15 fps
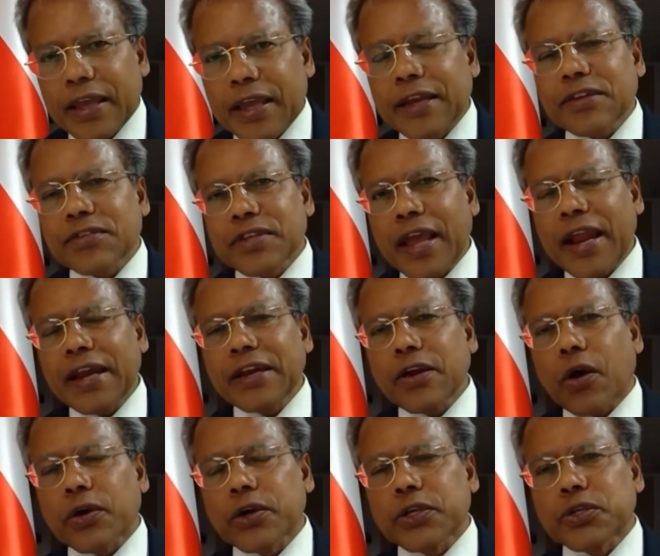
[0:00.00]
It sent
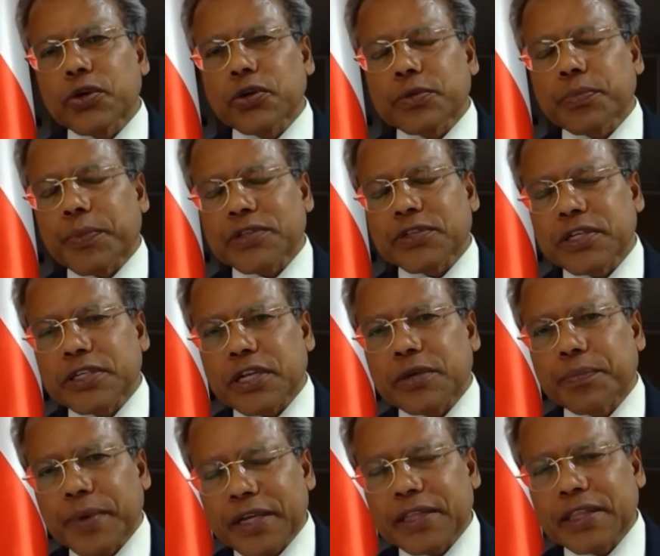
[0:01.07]
on George
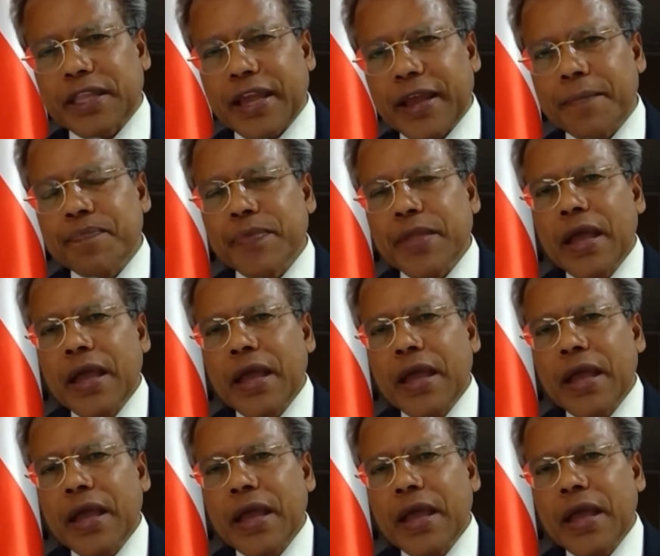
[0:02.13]
Washington's birthday